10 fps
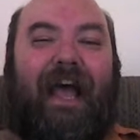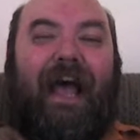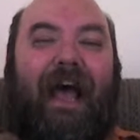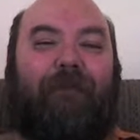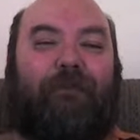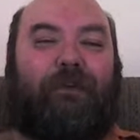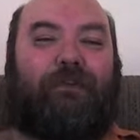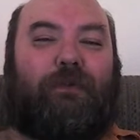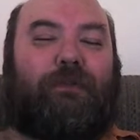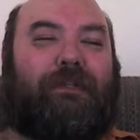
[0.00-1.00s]
after
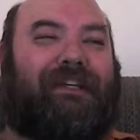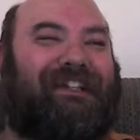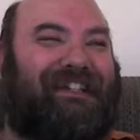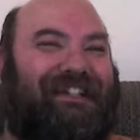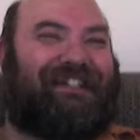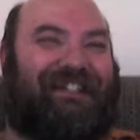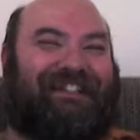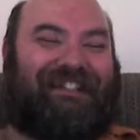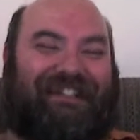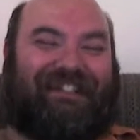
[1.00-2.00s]
SUSE.
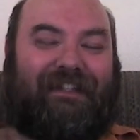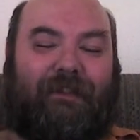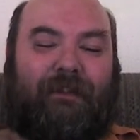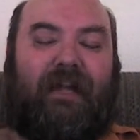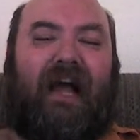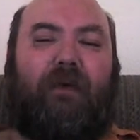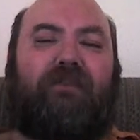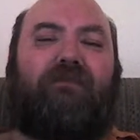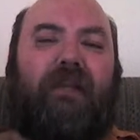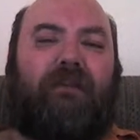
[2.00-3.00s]
I
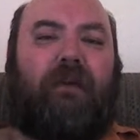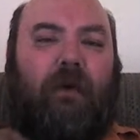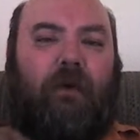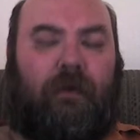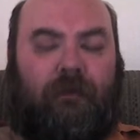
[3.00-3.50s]
was vetoed.